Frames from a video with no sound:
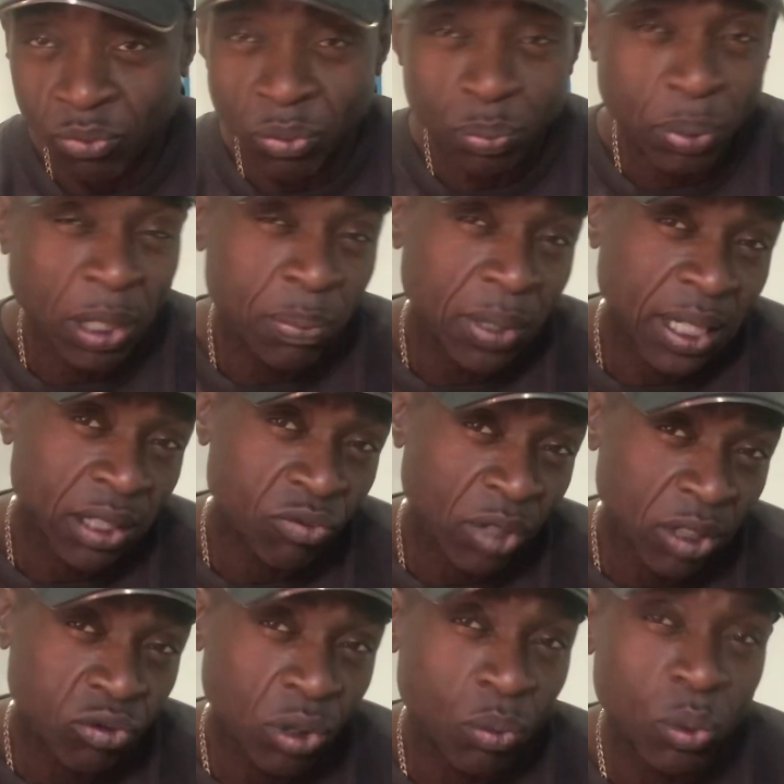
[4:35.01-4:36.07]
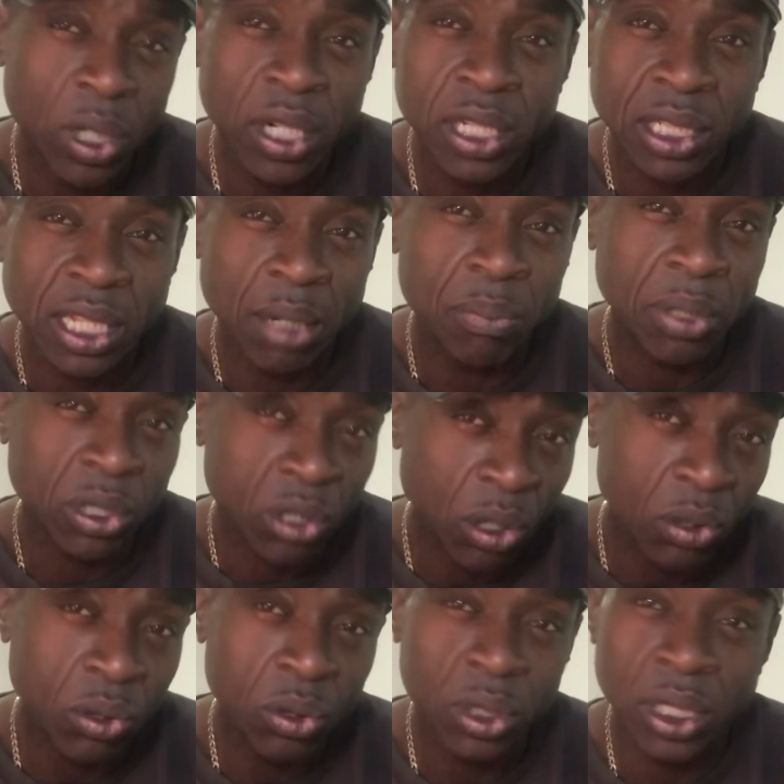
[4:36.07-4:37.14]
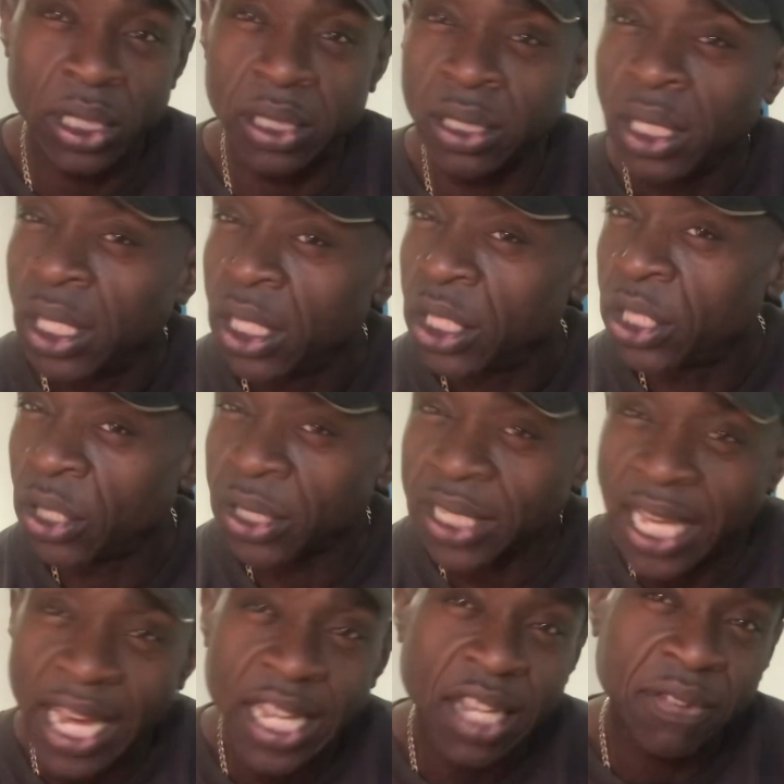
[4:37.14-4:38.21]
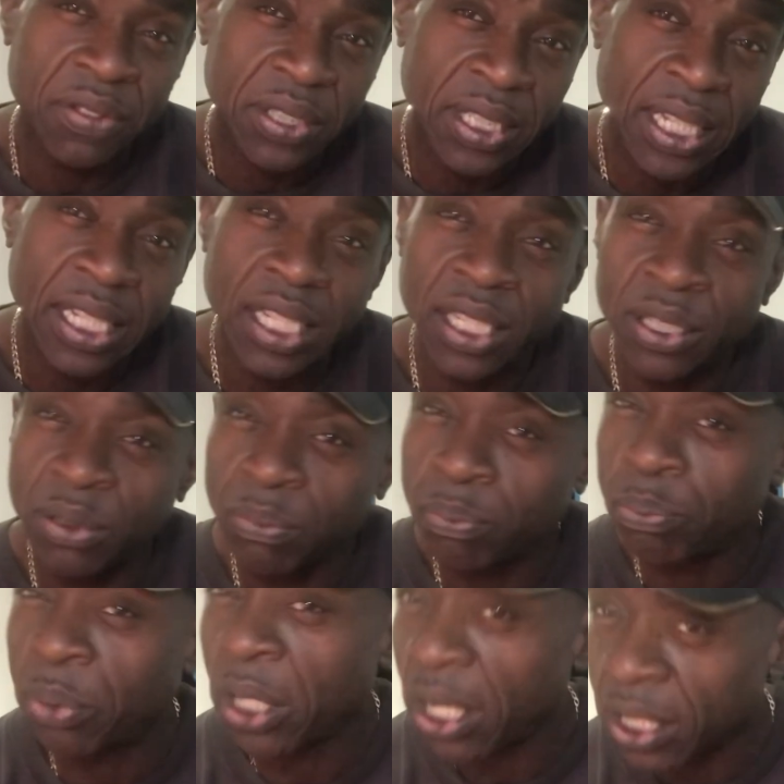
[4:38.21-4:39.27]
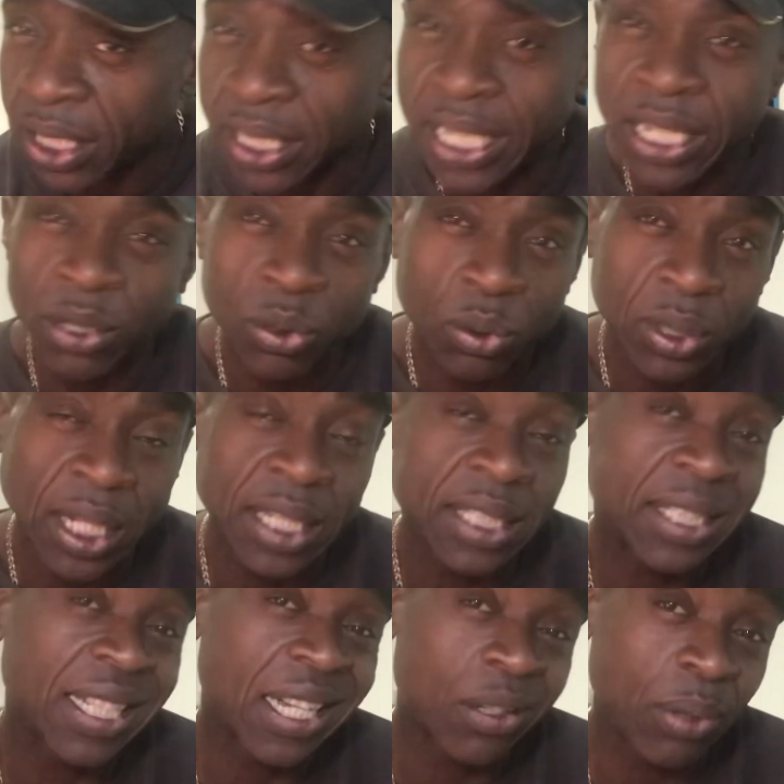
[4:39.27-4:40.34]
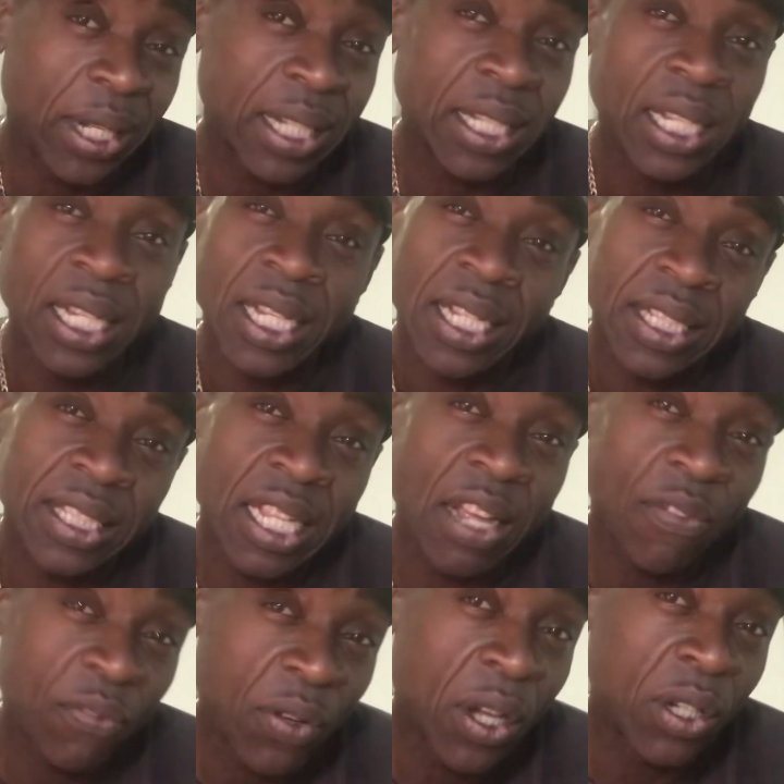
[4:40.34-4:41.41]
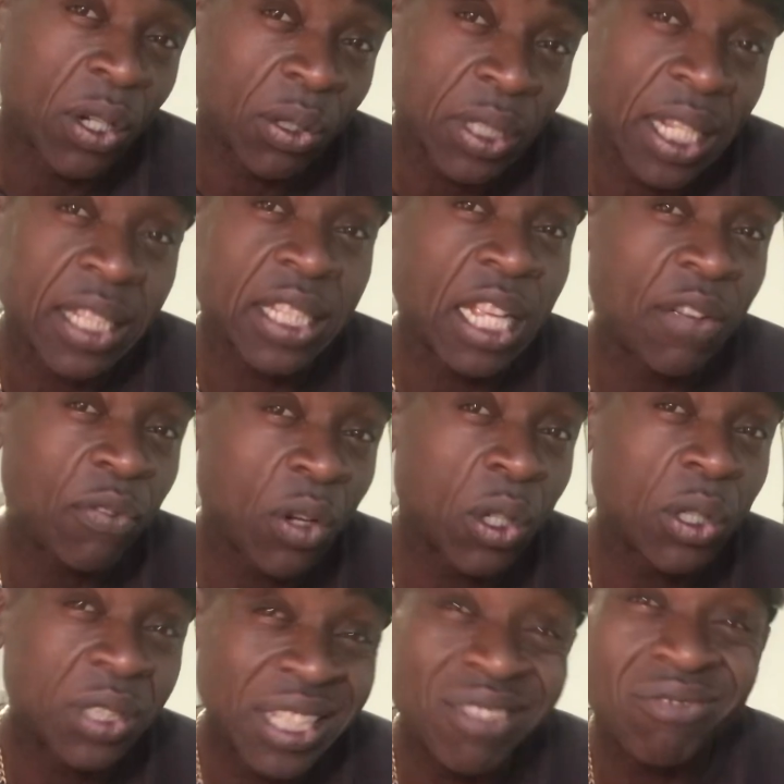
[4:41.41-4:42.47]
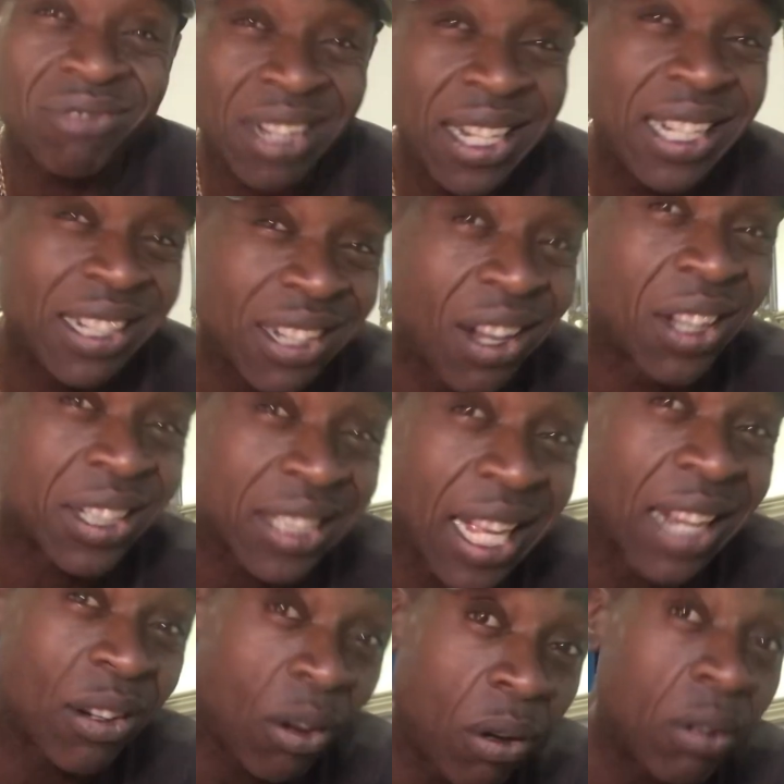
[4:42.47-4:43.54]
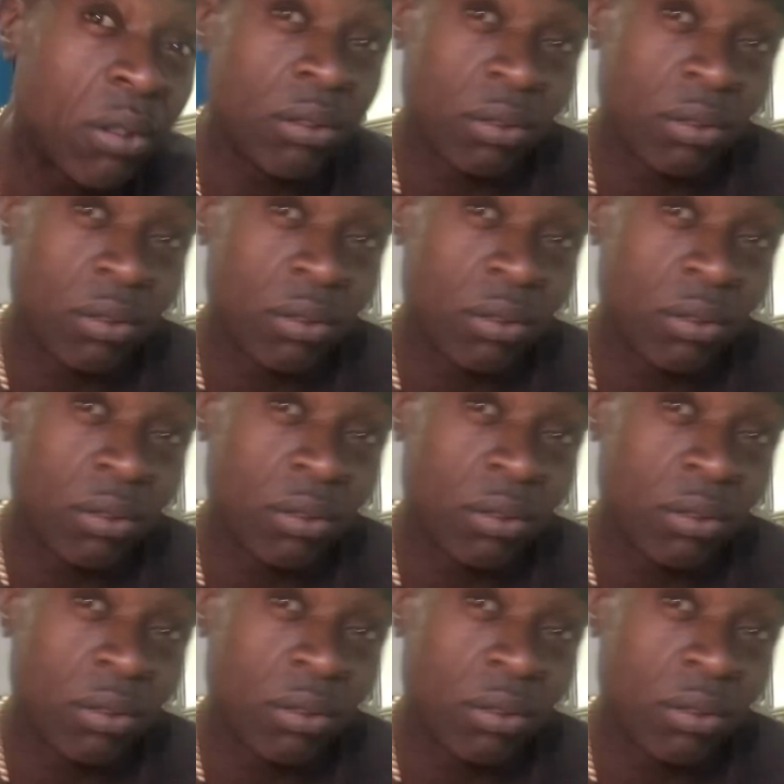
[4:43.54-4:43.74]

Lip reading: people like the restaurant workers like McDonald's and KFC and Burger King and all that. You see how quick their furlough didn't really last that long.